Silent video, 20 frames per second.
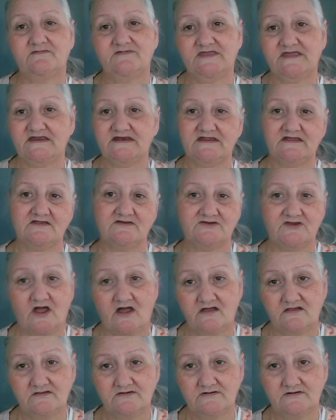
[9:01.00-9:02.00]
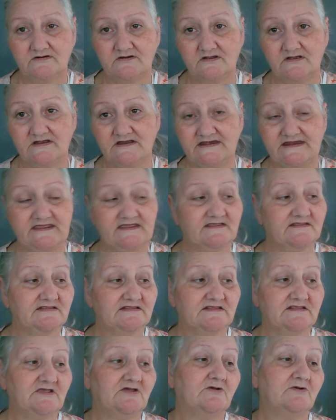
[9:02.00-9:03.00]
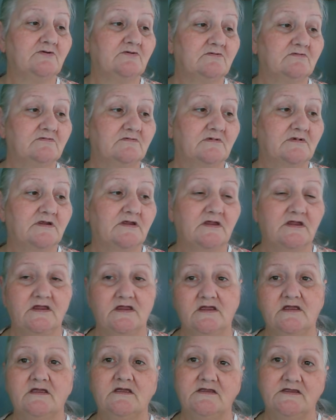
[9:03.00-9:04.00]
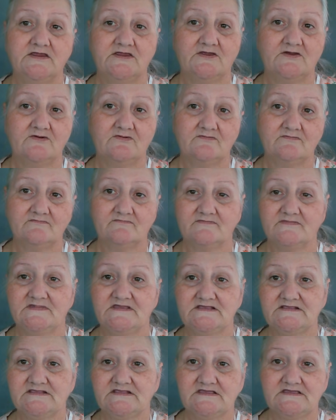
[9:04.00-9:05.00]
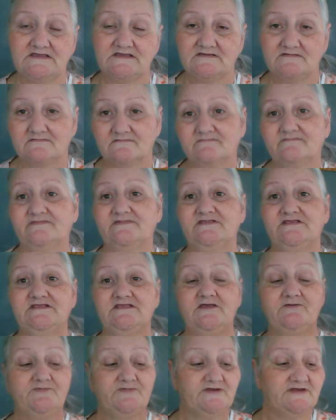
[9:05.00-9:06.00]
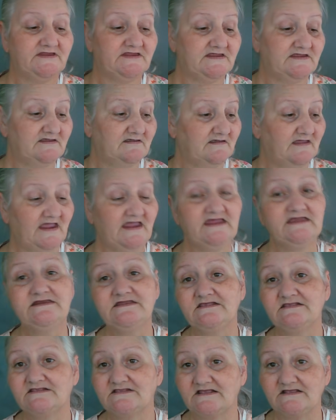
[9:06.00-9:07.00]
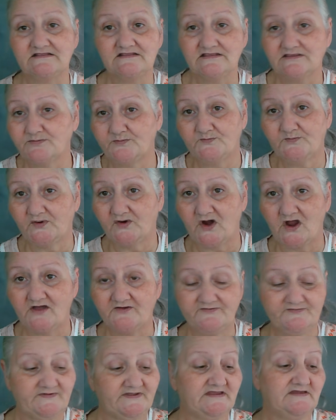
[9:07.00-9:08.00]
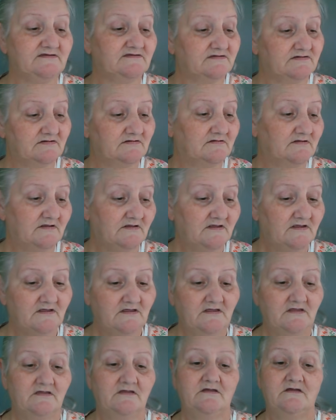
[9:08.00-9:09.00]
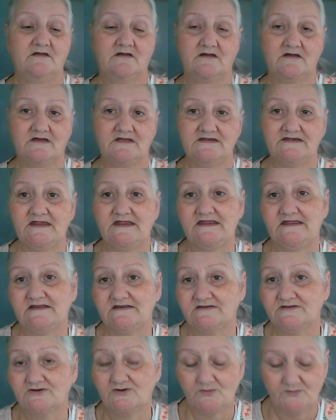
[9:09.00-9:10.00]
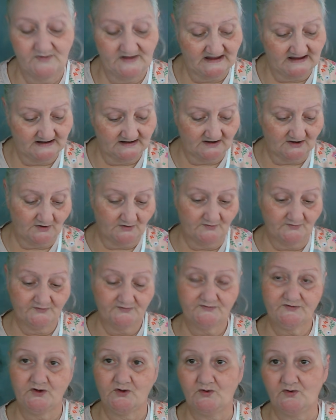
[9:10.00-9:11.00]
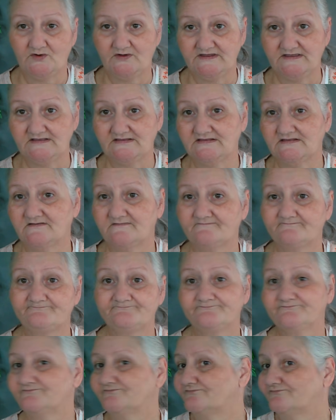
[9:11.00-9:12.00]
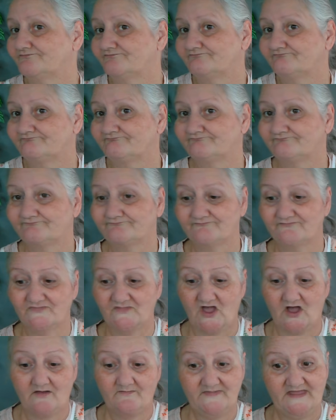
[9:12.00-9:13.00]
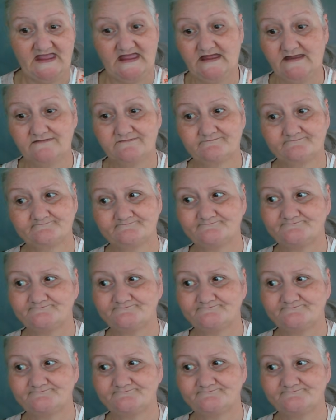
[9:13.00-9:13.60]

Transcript: getting $1 on it. So, you know, it's like 80 cents profit on a little bag of toys. Not bad.